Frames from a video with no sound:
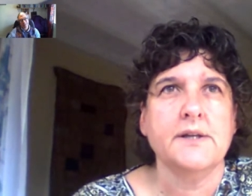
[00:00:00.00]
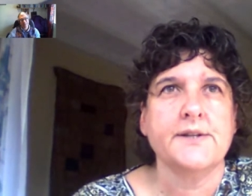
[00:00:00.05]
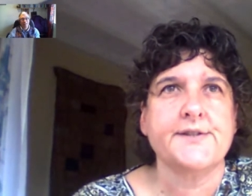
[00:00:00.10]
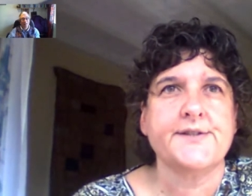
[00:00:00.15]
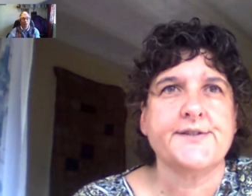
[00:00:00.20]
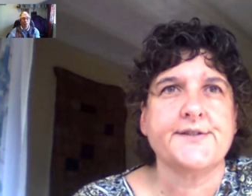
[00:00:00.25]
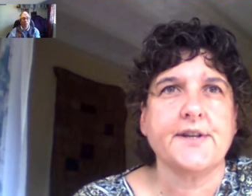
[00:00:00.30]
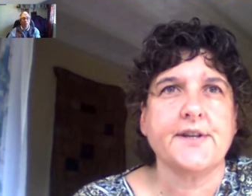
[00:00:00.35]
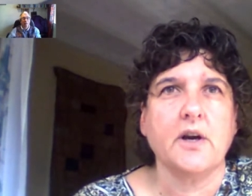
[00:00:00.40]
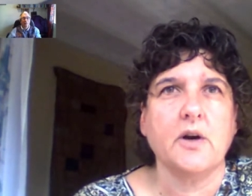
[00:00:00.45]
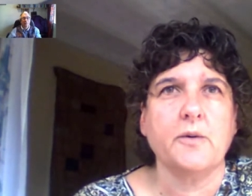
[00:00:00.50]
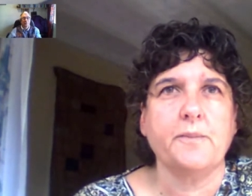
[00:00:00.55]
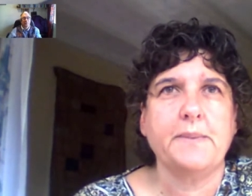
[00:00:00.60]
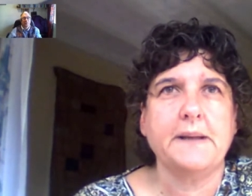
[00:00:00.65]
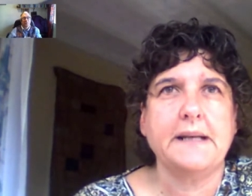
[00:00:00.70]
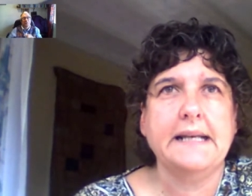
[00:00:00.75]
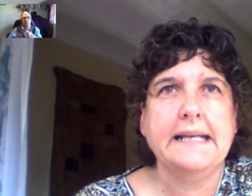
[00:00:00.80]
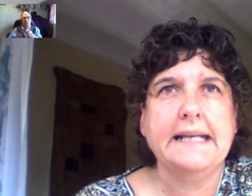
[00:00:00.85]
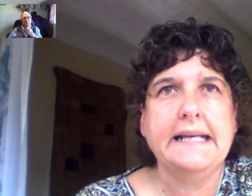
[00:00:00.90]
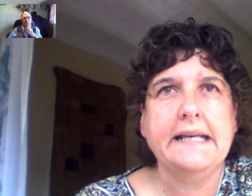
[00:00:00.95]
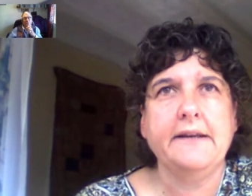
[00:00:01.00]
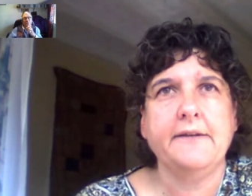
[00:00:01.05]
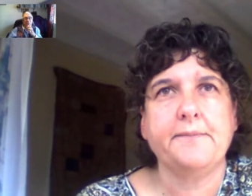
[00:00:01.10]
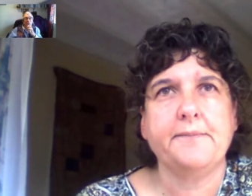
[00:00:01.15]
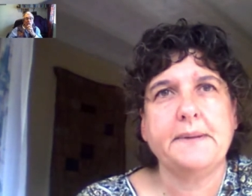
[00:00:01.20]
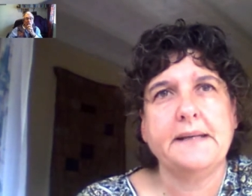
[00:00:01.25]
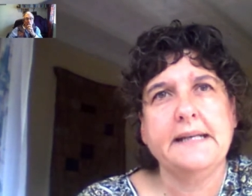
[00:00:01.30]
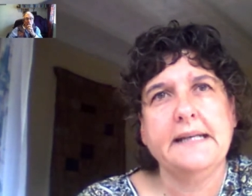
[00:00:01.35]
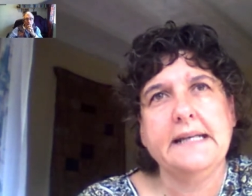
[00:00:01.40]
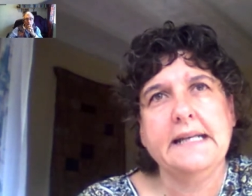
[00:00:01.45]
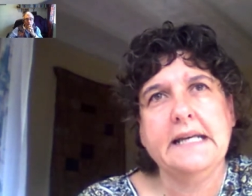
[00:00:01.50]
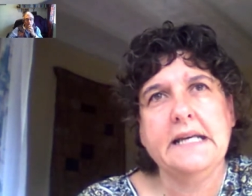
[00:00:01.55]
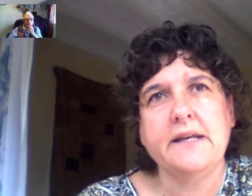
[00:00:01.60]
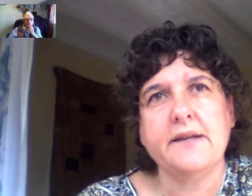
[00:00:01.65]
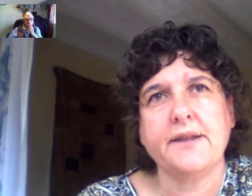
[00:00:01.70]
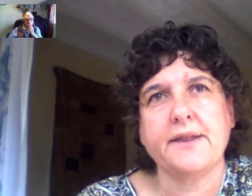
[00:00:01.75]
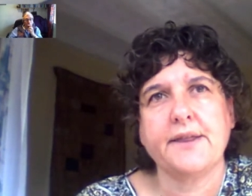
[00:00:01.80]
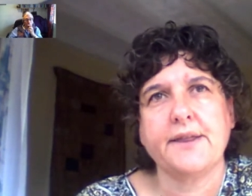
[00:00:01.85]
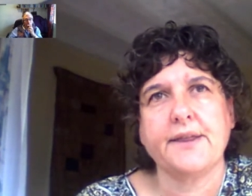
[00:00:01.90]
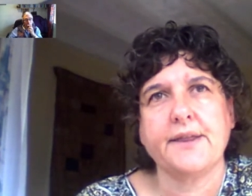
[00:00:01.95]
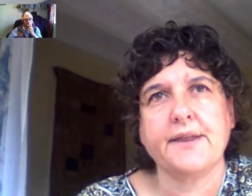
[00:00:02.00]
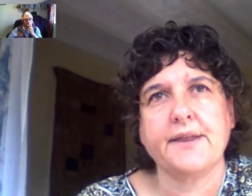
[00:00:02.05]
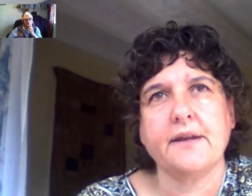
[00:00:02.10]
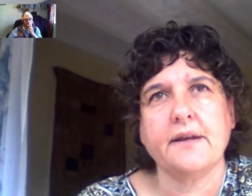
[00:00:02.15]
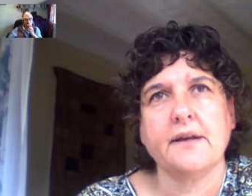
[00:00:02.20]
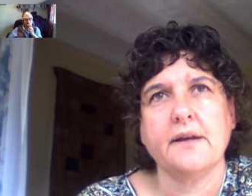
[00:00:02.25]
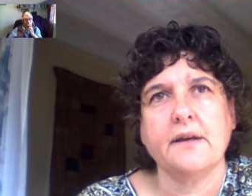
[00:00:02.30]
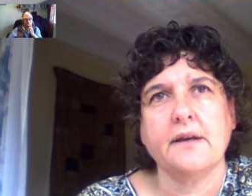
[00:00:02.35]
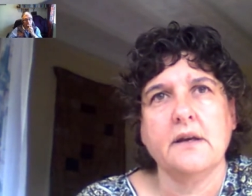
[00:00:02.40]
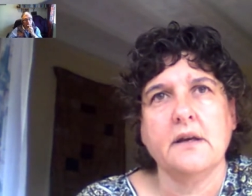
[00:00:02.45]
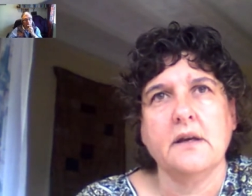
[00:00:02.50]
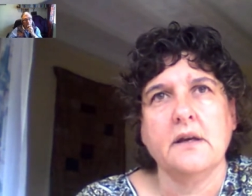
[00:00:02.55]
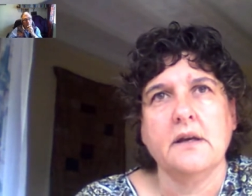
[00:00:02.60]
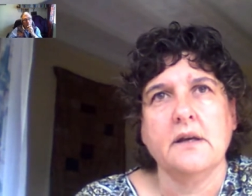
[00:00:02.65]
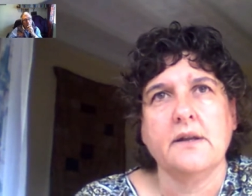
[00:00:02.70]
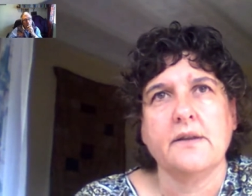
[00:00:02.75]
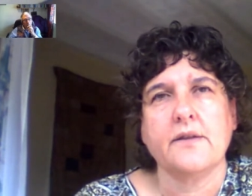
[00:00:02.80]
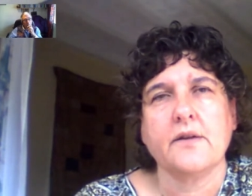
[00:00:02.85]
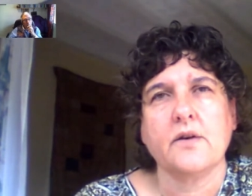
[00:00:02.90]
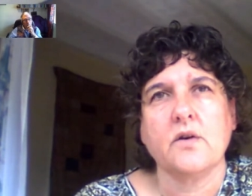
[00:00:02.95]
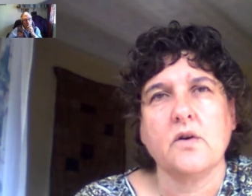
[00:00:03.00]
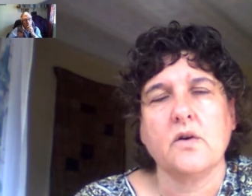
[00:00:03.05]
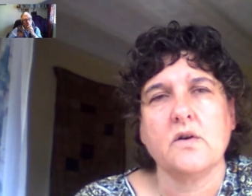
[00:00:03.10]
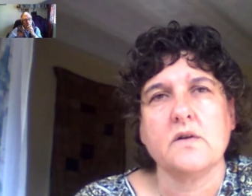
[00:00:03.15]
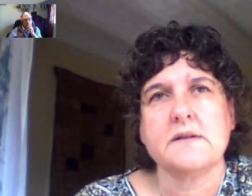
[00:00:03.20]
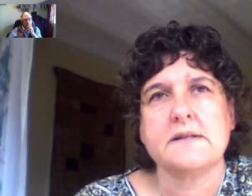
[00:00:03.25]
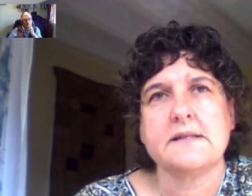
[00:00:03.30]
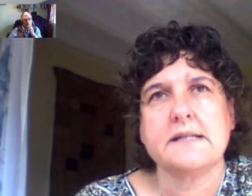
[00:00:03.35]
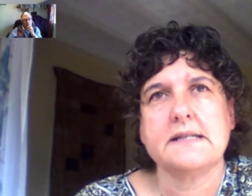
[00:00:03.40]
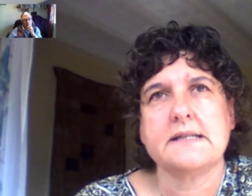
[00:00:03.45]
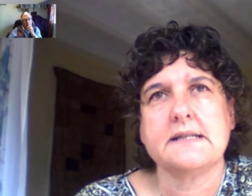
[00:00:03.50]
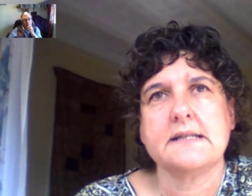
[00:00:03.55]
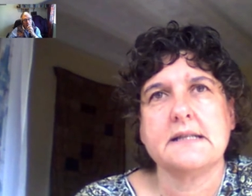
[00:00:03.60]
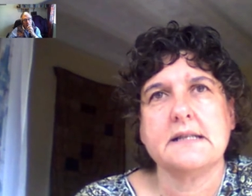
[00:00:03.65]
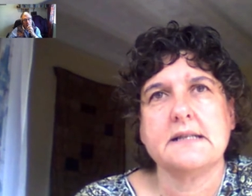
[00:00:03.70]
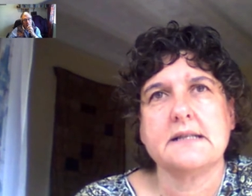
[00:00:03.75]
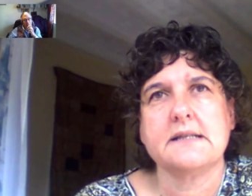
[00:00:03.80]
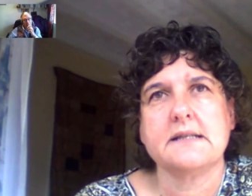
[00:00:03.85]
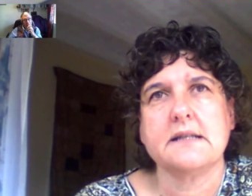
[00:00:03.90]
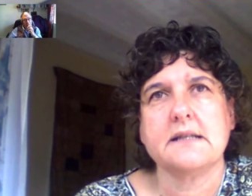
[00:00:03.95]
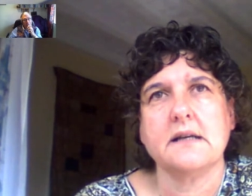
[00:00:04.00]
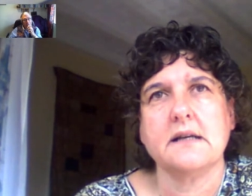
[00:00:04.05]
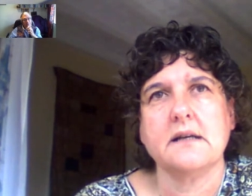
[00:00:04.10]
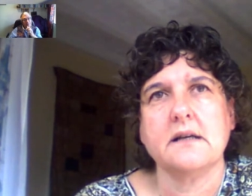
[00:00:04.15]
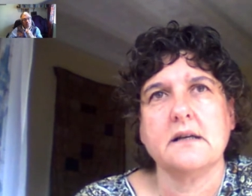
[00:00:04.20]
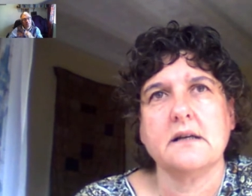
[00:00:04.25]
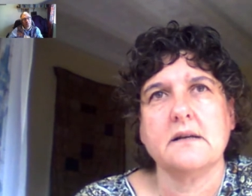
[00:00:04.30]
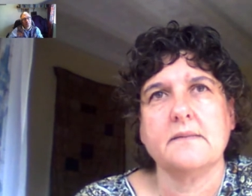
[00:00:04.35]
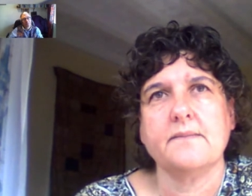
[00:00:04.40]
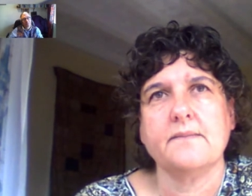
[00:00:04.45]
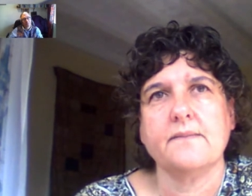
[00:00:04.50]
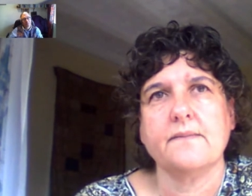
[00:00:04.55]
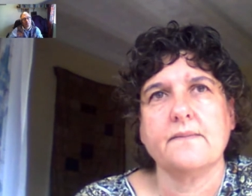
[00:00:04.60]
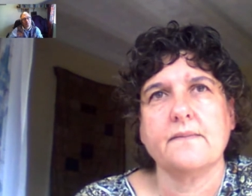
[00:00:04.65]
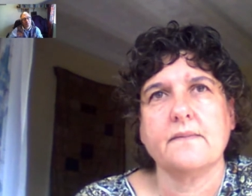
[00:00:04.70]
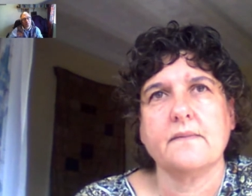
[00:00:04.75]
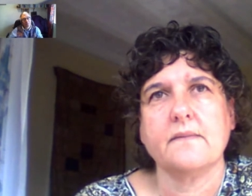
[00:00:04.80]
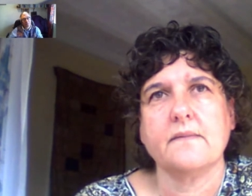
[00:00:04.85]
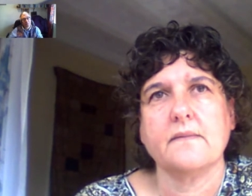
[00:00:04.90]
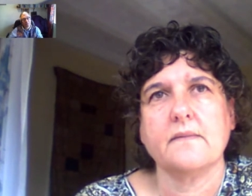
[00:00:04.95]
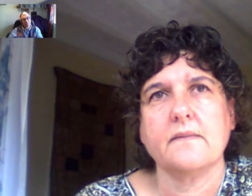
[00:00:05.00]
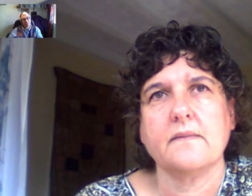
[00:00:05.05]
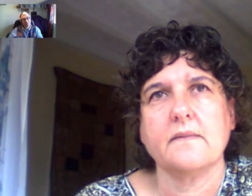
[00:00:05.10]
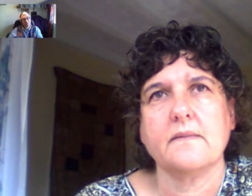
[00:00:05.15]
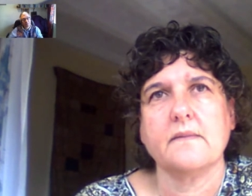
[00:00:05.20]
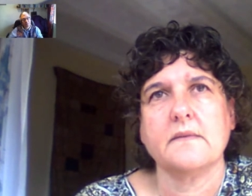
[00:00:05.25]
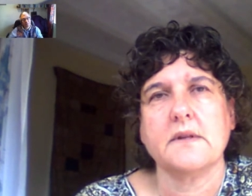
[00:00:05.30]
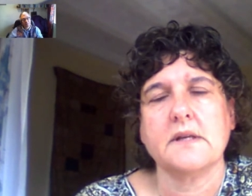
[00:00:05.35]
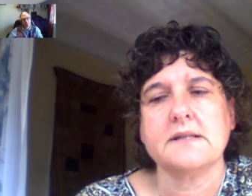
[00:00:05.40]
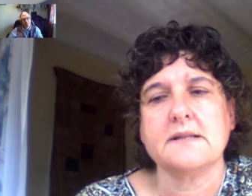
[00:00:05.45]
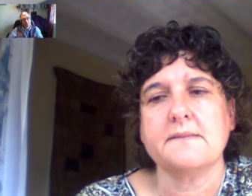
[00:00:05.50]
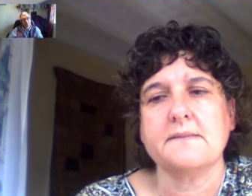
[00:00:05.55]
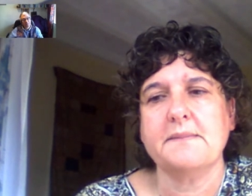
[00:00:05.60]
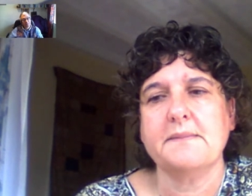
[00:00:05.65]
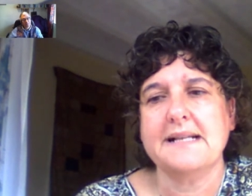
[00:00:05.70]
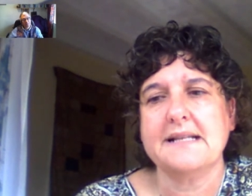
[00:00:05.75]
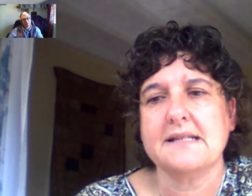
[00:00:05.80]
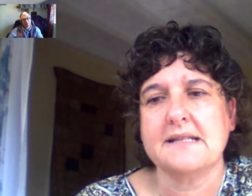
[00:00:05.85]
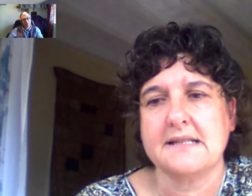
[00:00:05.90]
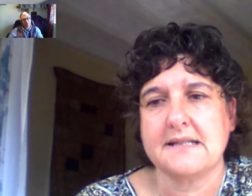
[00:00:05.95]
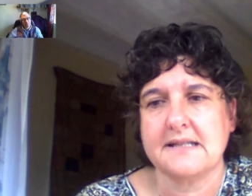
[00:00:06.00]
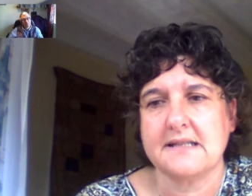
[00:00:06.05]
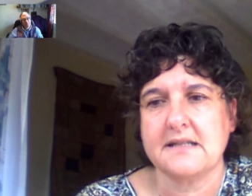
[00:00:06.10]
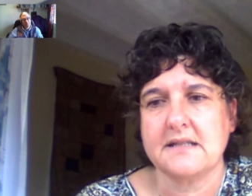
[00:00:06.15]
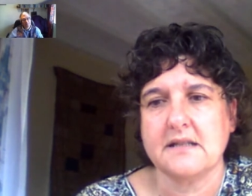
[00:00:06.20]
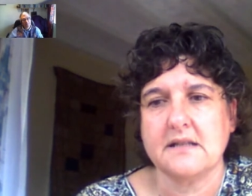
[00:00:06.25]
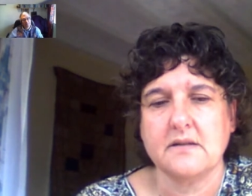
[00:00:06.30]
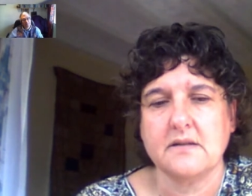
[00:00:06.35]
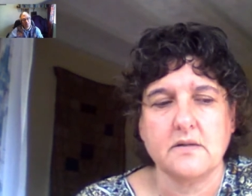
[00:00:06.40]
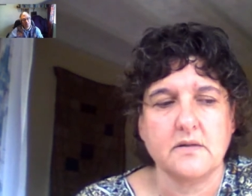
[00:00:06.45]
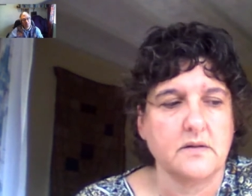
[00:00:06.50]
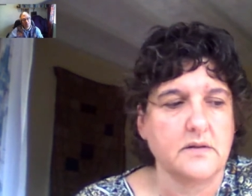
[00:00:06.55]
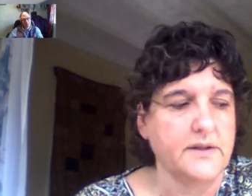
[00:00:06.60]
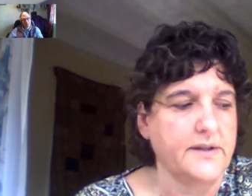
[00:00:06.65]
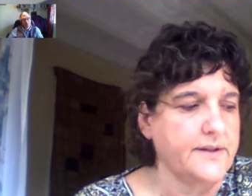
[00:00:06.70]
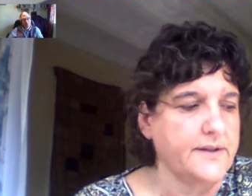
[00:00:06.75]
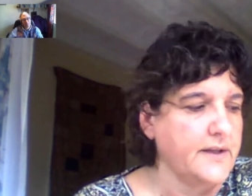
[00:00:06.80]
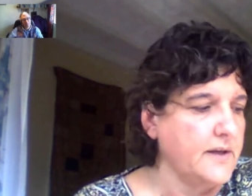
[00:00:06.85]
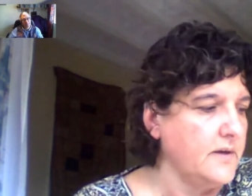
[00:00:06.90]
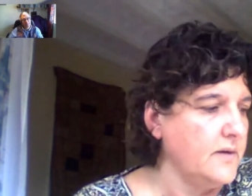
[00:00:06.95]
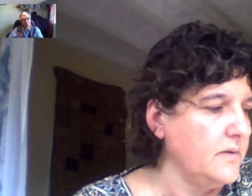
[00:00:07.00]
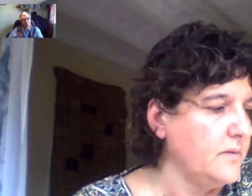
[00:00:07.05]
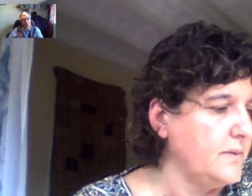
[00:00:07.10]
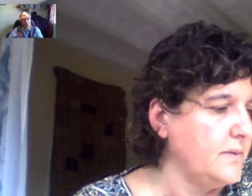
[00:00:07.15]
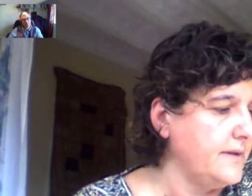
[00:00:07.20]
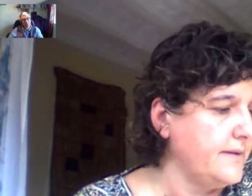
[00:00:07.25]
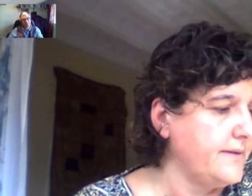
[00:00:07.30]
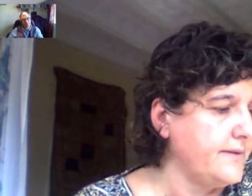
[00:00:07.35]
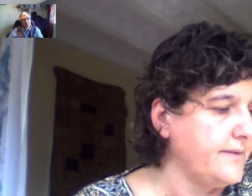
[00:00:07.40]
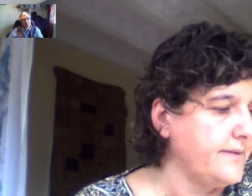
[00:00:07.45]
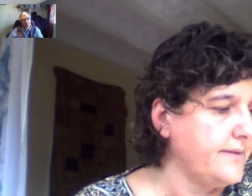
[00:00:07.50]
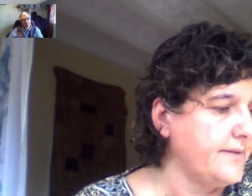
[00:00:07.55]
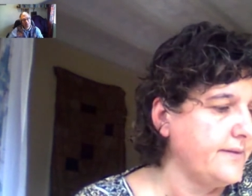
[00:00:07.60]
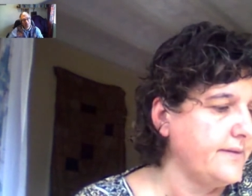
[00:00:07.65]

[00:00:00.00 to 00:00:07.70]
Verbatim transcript: So, believe beneath the course is, is um, doesn't mince, you know, with